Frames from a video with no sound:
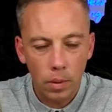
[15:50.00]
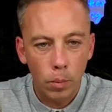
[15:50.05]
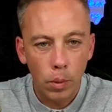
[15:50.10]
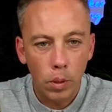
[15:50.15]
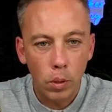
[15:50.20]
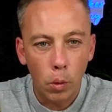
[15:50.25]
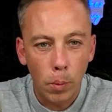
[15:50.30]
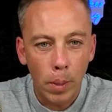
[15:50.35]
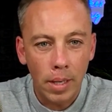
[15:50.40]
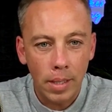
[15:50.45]
we
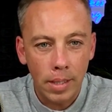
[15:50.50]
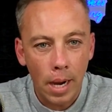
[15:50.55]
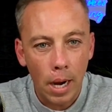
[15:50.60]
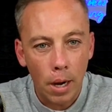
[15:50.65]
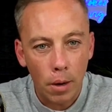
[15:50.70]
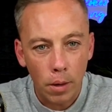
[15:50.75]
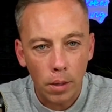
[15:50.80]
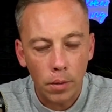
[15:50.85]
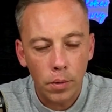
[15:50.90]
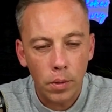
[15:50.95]
talk about
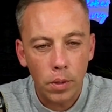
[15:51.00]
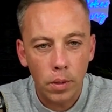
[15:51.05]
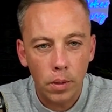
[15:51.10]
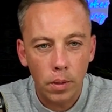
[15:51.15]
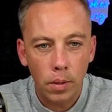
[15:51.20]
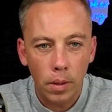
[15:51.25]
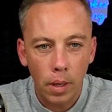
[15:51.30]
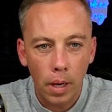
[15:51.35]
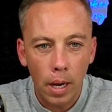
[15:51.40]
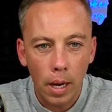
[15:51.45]
tariffs.
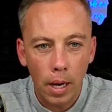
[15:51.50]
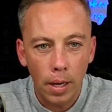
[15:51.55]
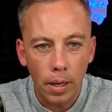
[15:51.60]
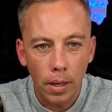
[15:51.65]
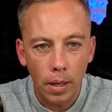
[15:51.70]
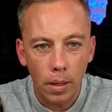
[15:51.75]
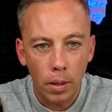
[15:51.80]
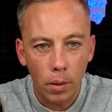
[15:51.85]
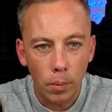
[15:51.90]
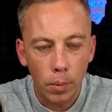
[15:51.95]

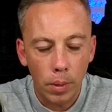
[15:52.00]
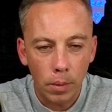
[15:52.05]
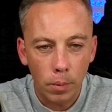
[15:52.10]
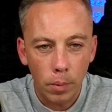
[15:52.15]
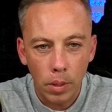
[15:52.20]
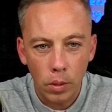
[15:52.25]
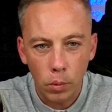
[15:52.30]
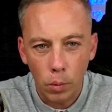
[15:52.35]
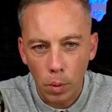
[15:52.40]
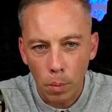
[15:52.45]

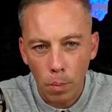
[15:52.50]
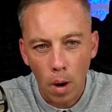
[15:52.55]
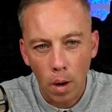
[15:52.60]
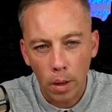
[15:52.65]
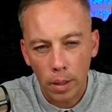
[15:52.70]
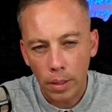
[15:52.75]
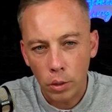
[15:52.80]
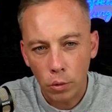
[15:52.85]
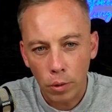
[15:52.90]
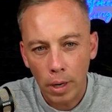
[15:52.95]
We saw the
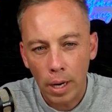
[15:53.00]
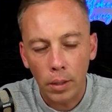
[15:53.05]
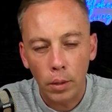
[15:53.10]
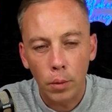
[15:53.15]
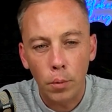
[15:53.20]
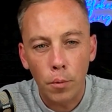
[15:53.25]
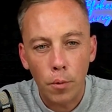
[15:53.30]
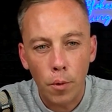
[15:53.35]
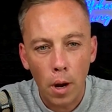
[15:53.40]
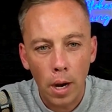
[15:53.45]
markets react
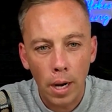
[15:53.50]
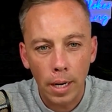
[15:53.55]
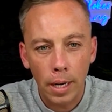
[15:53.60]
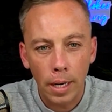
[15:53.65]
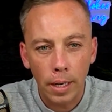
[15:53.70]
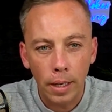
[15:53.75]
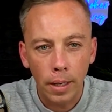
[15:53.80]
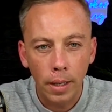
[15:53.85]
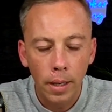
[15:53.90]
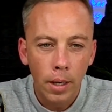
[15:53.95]
on
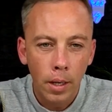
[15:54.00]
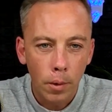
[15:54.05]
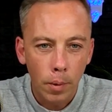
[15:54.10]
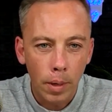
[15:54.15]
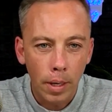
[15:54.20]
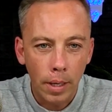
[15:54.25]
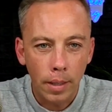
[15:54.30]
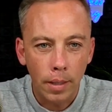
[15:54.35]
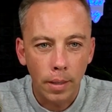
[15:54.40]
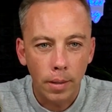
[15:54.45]
Friday
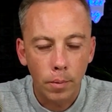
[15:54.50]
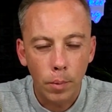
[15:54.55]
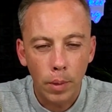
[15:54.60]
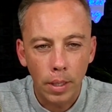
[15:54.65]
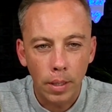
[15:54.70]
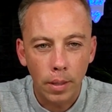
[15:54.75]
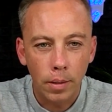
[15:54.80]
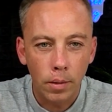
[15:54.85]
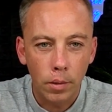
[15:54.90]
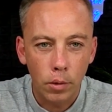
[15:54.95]

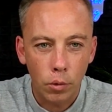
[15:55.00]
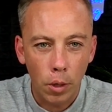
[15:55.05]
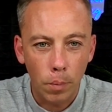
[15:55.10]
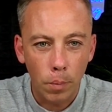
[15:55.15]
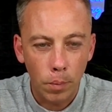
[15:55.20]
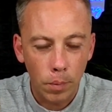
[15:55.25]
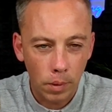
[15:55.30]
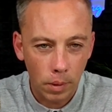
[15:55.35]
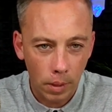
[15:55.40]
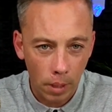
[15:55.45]
when Trump
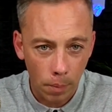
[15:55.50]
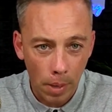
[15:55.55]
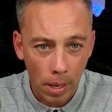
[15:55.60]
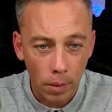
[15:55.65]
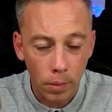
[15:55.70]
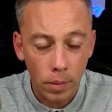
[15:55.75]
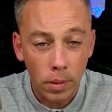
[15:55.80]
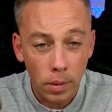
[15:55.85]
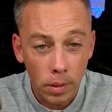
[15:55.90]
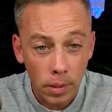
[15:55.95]
came
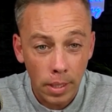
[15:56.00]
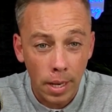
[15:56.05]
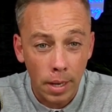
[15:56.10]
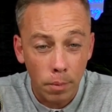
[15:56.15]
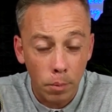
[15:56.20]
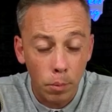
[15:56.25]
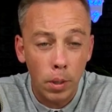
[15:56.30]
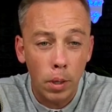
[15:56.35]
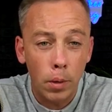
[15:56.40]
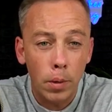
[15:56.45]
out and said,
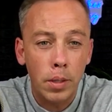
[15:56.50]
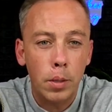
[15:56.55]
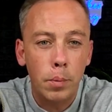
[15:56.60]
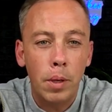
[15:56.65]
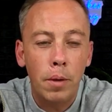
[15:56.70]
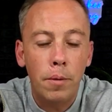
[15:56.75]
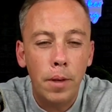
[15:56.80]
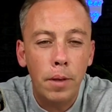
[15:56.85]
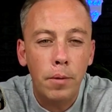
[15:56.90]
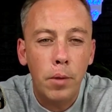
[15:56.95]
there's going to be a
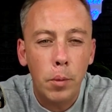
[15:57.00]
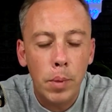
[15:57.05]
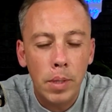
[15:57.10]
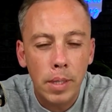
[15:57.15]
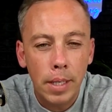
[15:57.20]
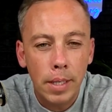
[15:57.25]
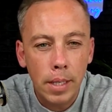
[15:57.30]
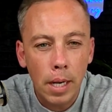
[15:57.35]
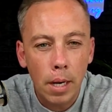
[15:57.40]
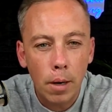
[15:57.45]

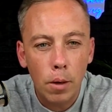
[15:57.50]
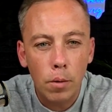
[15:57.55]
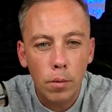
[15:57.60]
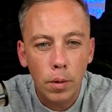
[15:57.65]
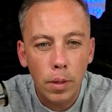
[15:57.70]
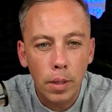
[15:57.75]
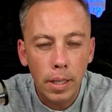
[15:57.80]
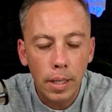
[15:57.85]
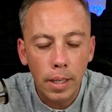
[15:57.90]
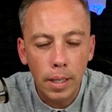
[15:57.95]
50% tariff
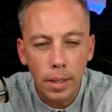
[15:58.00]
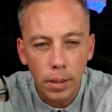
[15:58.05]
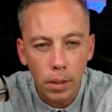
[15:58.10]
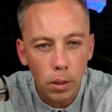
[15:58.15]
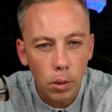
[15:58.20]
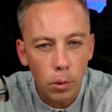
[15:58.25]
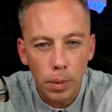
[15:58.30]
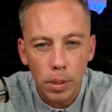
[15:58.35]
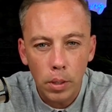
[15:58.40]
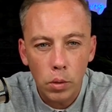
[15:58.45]
on the EU. We